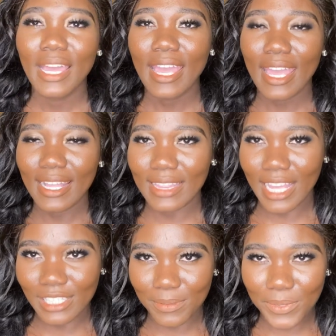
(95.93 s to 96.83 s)
hit
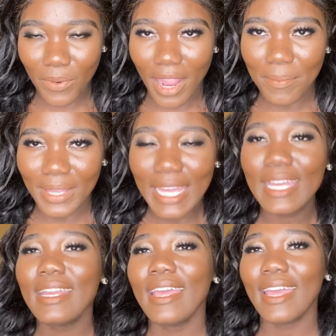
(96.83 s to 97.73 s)
that subscribe
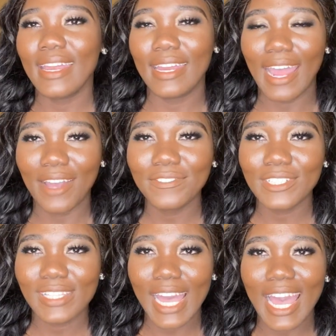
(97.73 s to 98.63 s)
button, and then
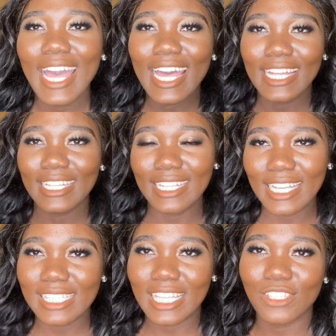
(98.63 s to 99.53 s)
after that,
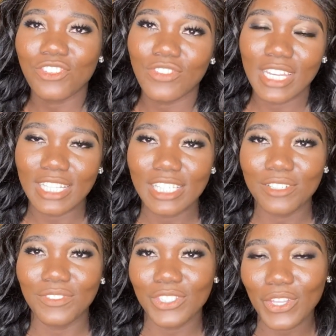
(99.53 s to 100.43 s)
let's get straight into
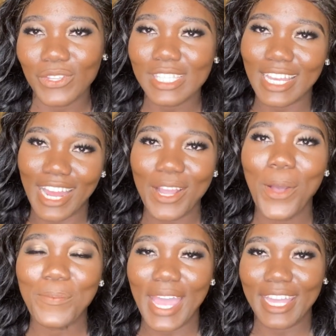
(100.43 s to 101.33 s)
the results, and I'll
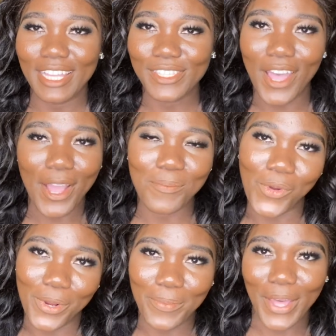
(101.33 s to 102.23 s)
come back and talk
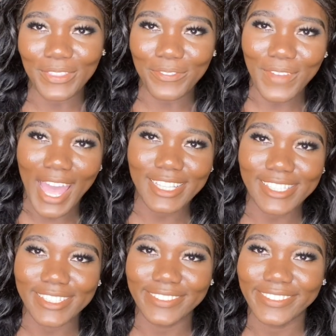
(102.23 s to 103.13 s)
more about the fast.